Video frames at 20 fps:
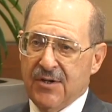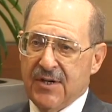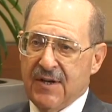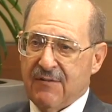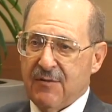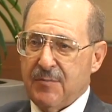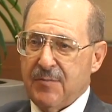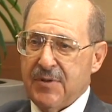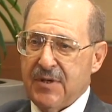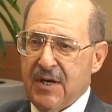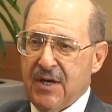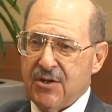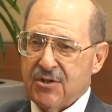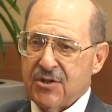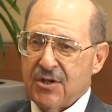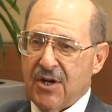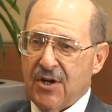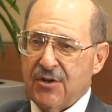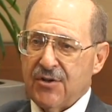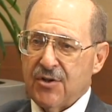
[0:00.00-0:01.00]
You have a
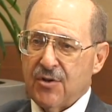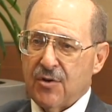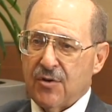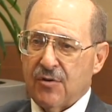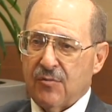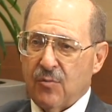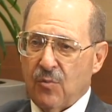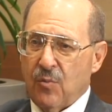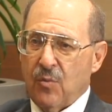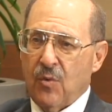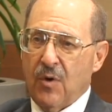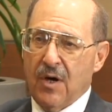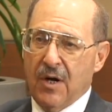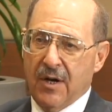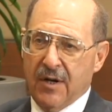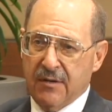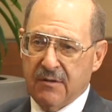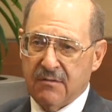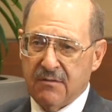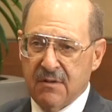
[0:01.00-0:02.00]
pH under
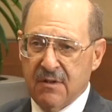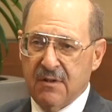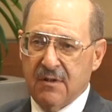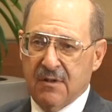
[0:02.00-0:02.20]
1,